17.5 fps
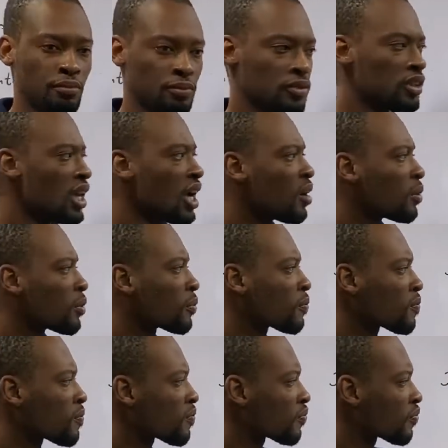Now,
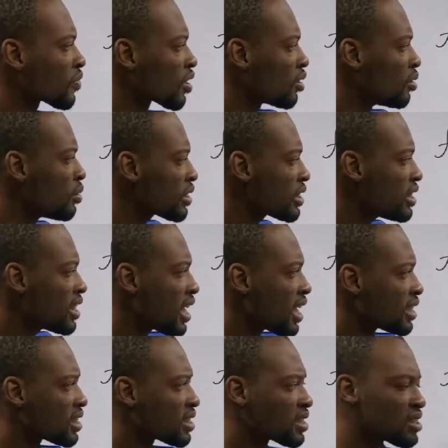looking
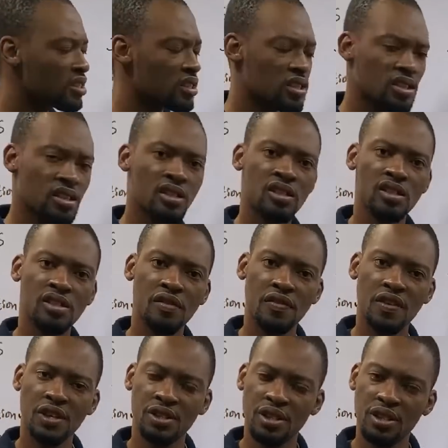at
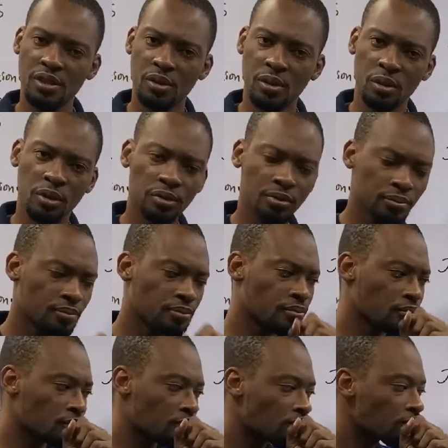differentiation,
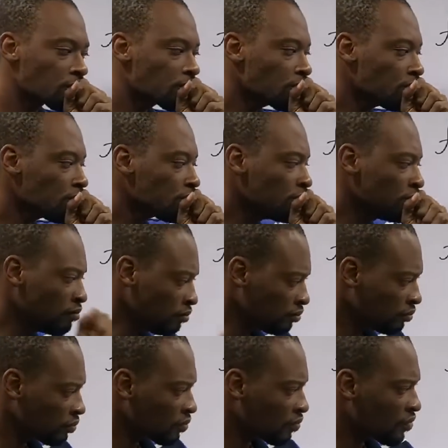
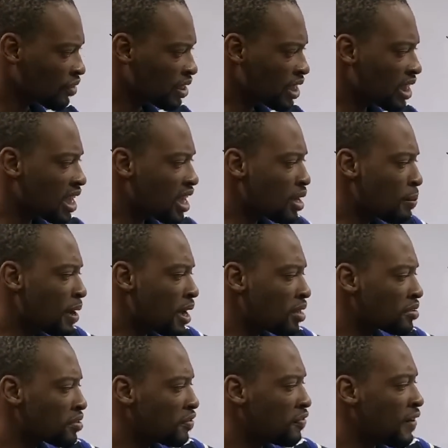there are
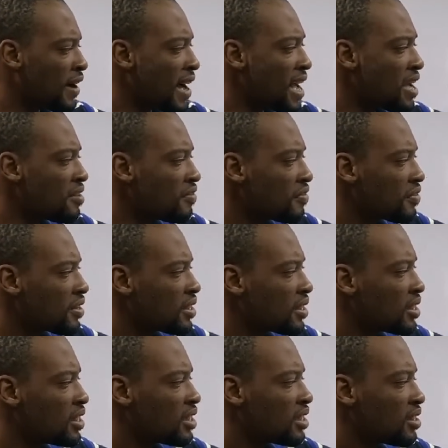about five
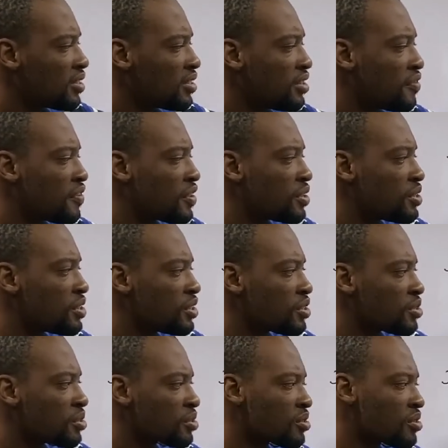
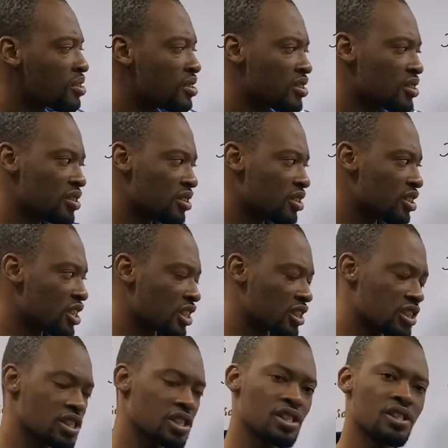differentiation
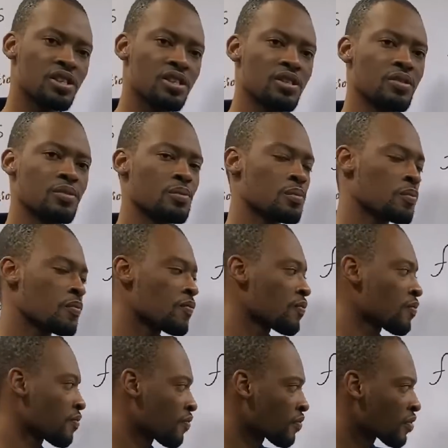techniques.
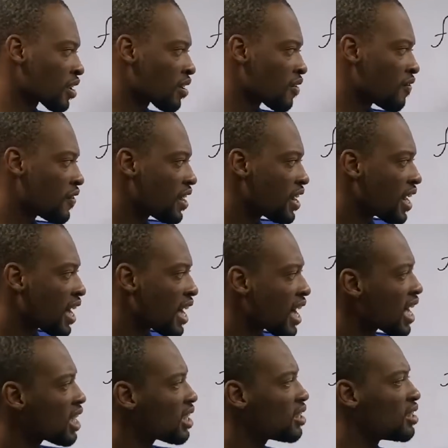They
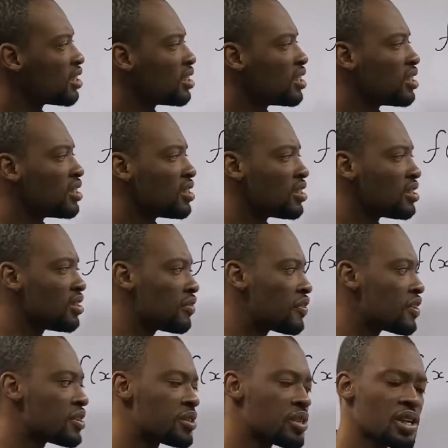are
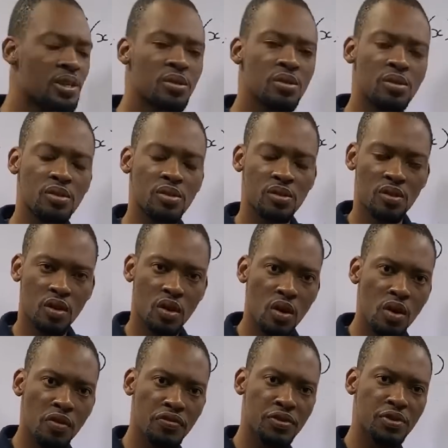differentiation
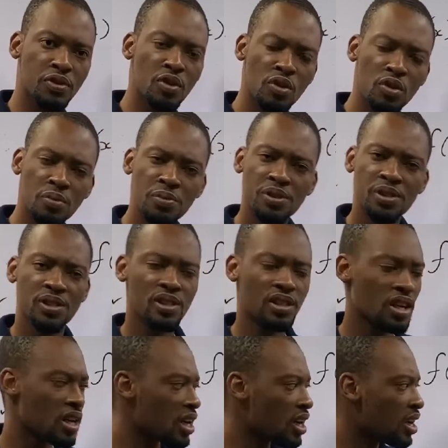of sums
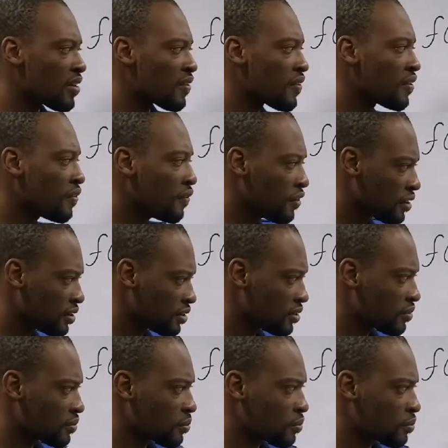and difference,